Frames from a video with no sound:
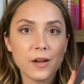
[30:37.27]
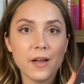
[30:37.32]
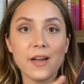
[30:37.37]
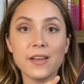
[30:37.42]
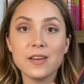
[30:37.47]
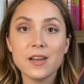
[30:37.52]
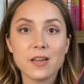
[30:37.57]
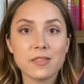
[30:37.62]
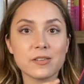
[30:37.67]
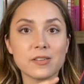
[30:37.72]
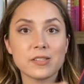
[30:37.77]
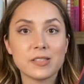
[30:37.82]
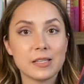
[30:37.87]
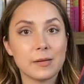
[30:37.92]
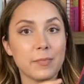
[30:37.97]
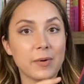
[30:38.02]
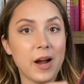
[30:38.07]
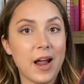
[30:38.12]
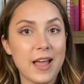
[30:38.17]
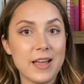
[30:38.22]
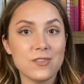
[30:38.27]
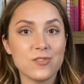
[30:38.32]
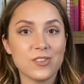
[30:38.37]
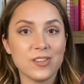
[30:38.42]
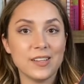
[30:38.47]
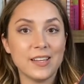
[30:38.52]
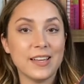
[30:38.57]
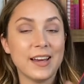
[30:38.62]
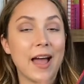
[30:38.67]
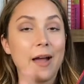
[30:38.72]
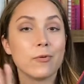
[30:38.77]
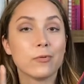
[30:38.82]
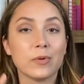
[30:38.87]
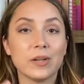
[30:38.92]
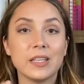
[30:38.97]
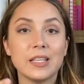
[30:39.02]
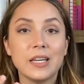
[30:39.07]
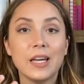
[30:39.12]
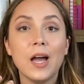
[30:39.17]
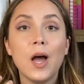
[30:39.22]
Another sleeper agent, and I
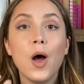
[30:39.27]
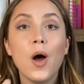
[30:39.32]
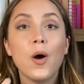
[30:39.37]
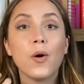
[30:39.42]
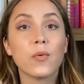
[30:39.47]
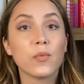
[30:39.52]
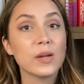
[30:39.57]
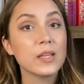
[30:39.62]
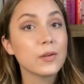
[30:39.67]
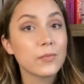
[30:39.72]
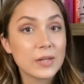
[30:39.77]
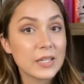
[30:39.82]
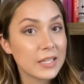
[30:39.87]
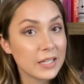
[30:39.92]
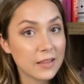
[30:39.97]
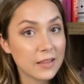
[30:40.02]
really, really, really